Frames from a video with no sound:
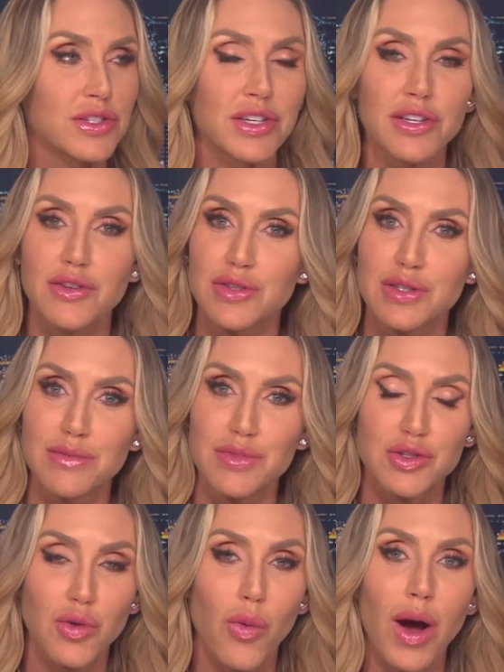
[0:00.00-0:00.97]
You could do some
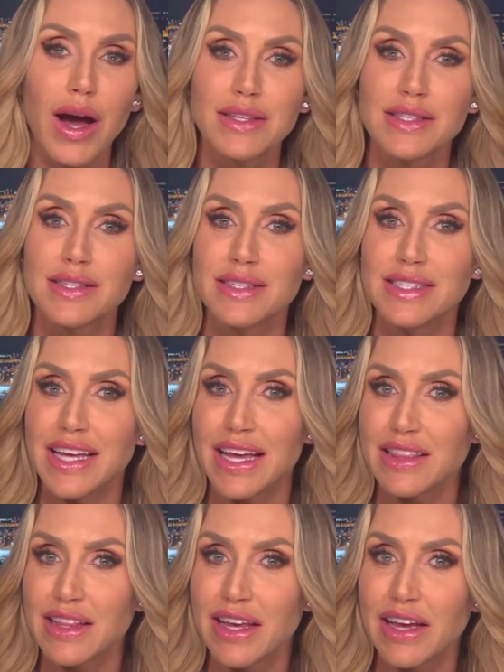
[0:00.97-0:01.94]
squats,
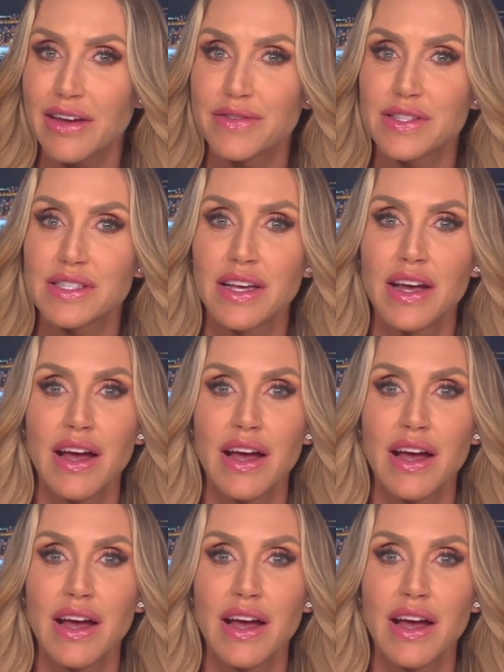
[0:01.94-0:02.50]
deadlifts.